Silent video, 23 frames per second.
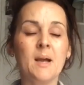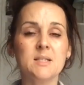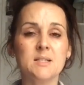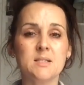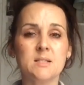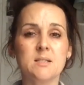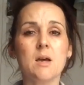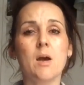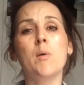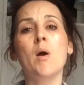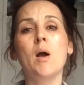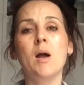
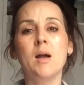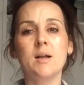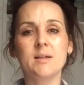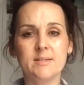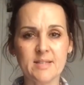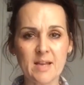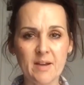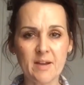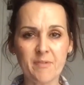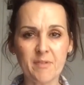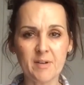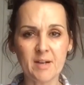So
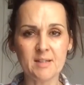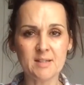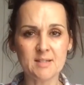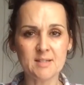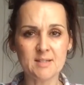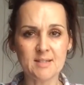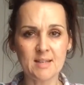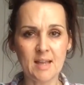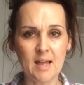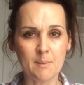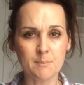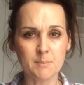definitely the
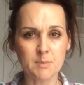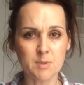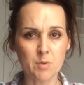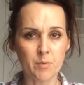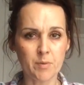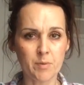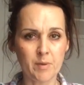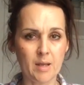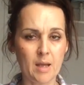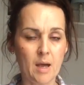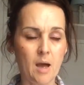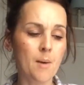CM's
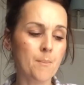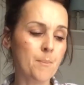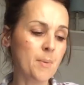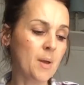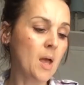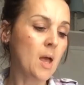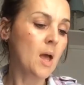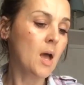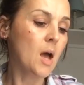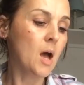on the up.